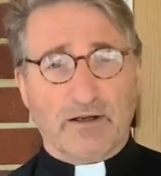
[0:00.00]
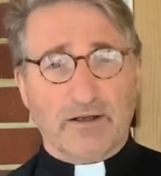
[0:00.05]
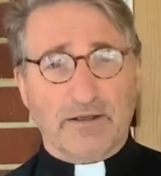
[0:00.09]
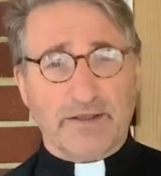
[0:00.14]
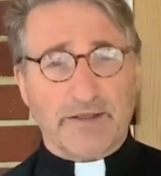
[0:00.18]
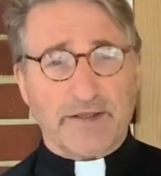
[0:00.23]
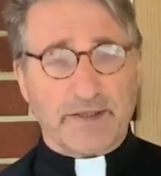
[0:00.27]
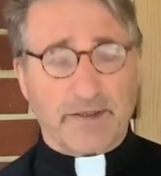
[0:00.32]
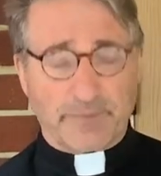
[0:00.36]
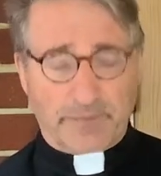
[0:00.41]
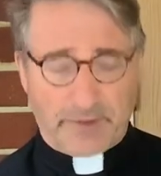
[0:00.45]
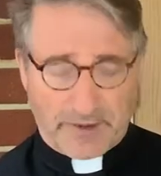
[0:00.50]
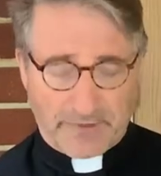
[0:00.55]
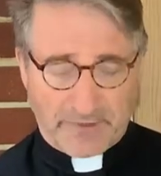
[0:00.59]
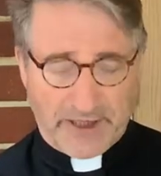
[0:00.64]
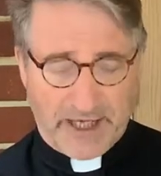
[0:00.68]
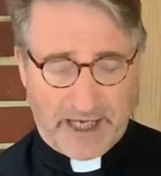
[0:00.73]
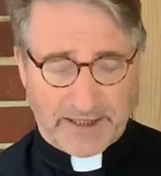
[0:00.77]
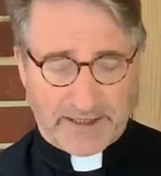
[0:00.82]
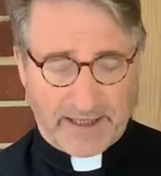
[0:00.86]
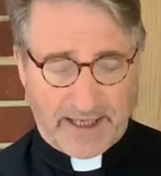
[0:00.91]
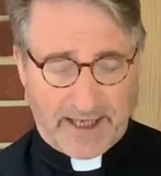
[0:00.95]
sometimes
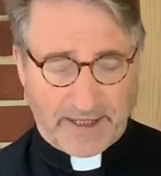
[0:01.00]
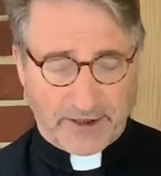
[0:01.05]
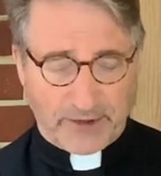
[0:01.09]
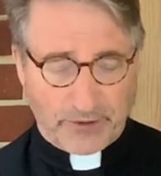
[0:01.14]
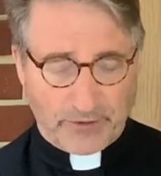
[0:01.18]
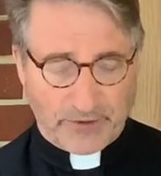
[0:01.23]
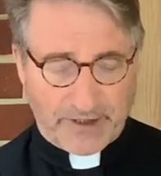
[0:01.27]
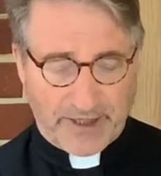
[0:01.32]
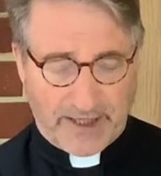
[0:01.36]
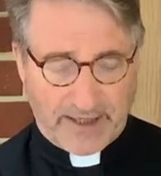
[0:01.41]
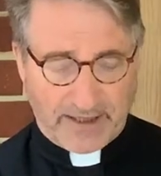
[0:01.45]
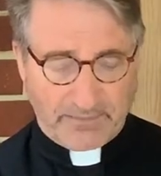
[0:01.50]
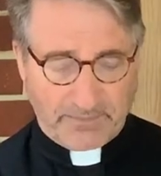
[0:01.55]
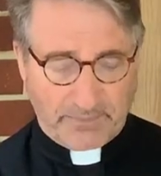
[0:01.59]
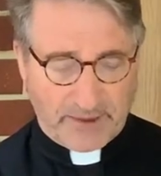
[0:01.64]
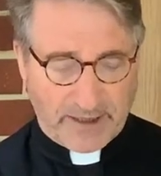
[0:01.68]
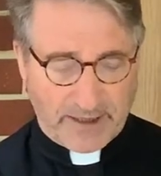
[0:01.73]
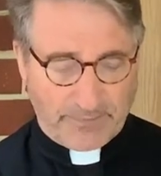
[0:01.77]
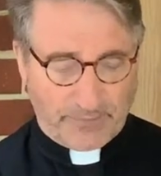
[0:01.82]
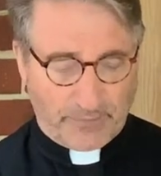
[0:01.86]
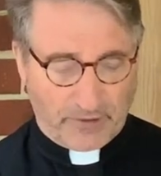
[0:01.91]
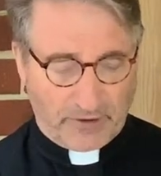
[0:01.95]
had to entertain
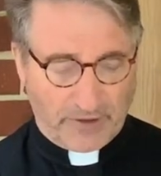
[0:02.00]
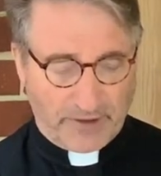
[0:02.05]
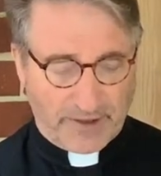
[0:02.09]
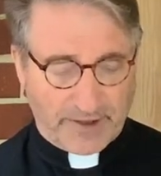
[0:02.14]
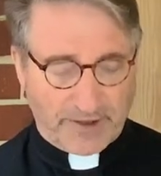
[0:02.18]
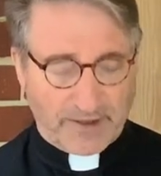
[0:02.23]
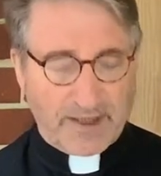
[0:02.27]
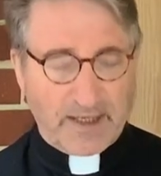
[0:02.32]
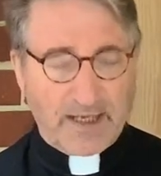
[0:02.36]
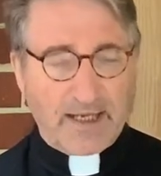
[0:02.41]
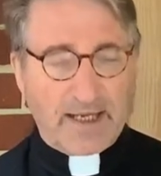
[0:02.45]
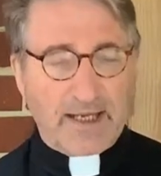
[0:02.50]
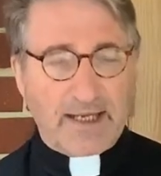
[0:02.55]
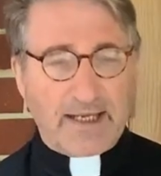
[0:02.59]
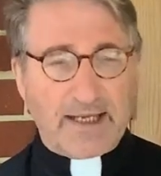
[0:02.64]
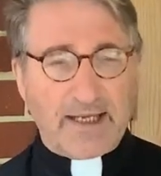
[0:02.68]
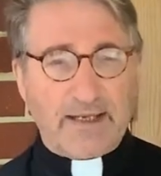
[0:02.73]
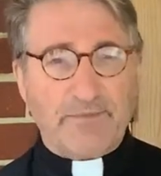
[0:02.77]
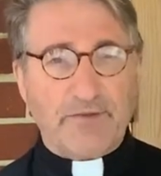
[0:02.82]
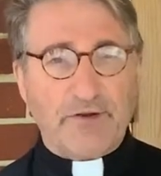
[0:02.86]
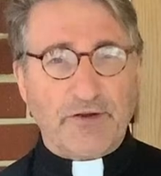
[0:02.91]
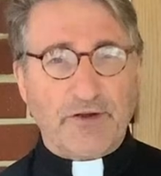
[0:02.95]
people, and
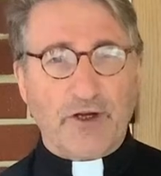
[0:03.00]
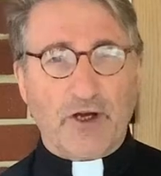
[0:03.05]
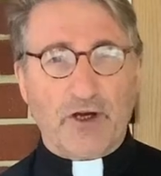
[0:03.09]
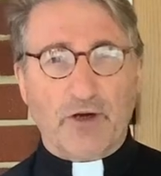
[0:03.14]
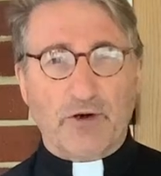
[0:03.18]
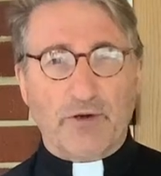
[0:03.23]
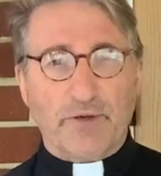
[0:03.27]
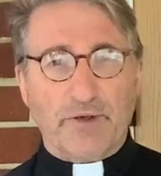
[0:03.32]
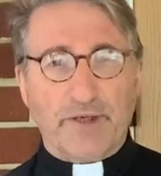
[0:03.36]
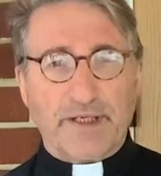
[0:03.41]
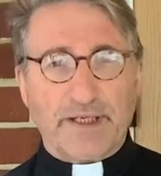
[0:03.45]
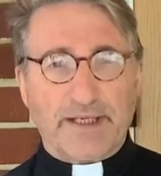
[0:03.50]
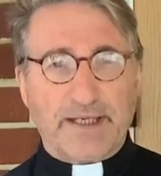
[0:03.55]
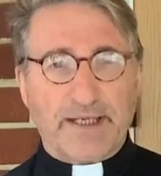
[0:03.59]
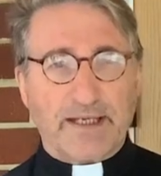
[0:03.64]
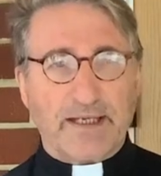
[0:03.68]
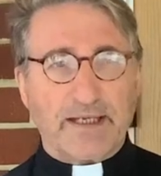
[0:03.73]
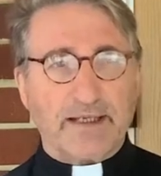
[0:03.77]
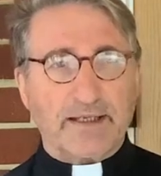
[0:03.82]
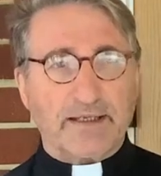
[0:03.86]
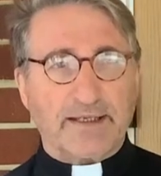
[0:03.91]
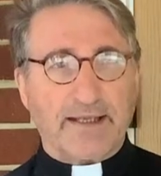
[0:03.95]
even though
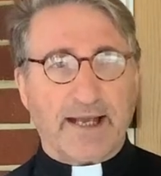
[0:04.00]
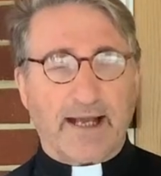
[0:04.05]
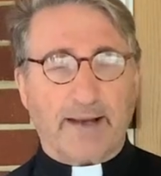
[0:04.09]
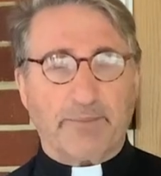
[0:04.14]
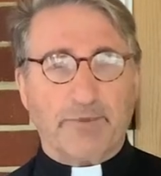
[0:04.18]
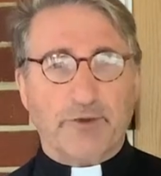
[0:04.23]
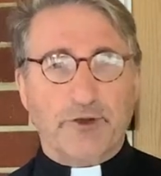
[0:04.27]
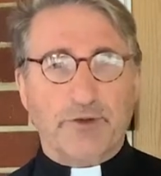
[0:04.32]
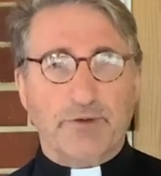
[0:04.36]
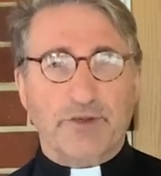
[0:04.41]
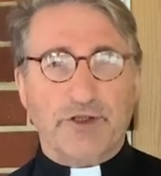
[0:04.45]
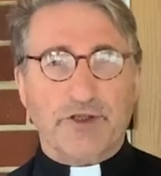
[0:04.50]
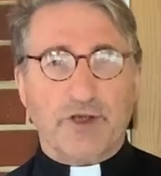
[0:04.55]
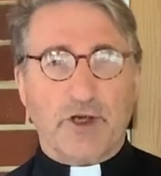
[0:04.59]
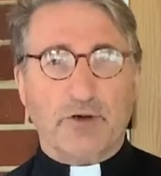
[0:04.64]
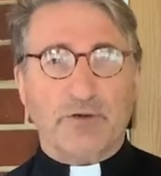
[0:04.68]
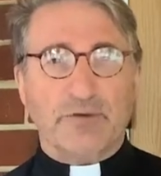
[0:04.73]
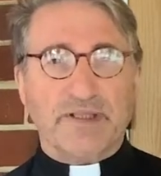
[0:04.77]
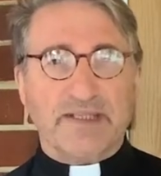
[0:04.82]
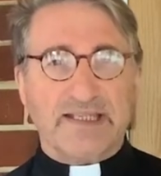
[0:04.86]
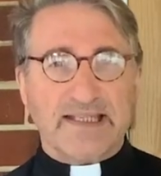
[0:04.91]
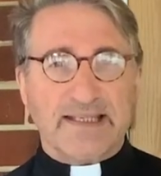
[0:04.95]
he kept to his
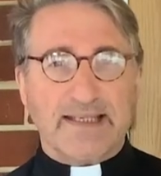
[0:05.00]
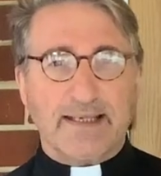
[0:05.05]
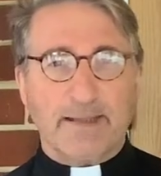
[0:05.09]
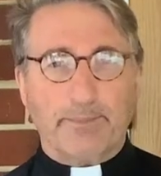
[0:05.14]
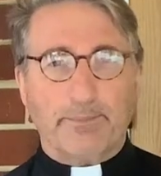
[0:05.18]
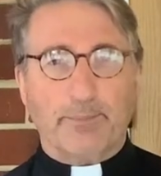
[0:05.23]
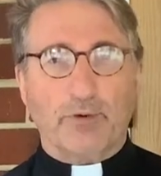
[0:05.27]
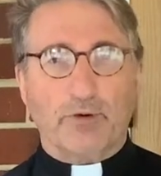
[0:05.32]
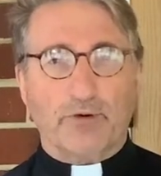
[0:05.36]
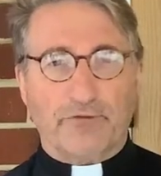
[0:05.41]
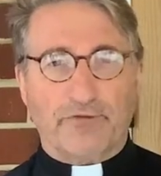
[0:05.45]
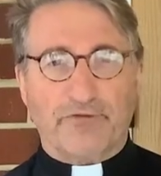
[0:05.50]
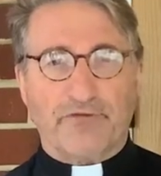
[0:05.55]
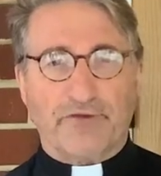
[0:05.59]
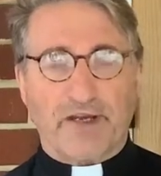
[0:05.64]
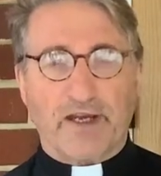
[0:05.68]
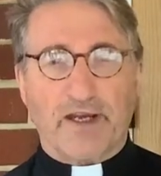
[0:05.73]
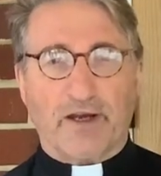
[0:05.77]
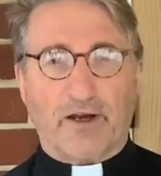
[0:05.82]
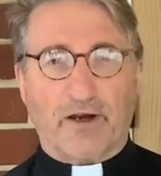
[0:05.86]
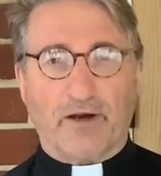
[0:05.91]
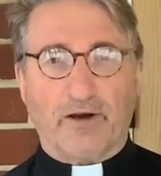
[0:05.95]
own simple
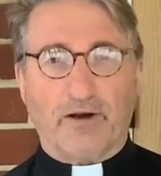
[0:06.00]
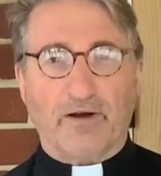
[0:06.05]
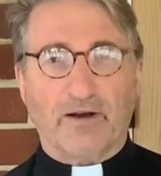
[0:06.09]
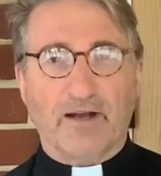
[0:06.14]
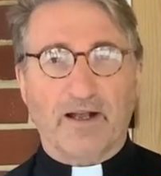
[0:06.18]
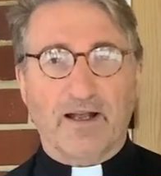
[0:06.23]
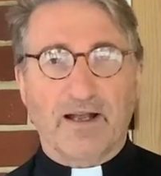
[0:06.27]
fare,